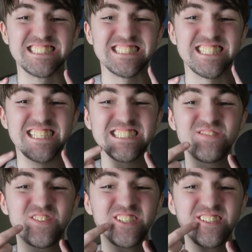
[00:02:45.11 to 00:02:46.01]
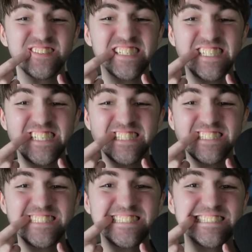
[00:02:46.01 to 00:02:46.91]
this part right
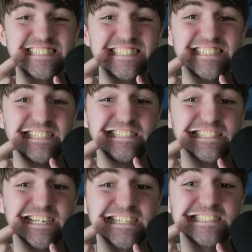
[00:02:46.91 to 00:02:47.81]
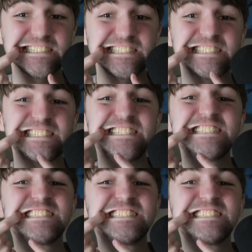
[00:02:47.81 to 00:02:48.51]
here, you can actually see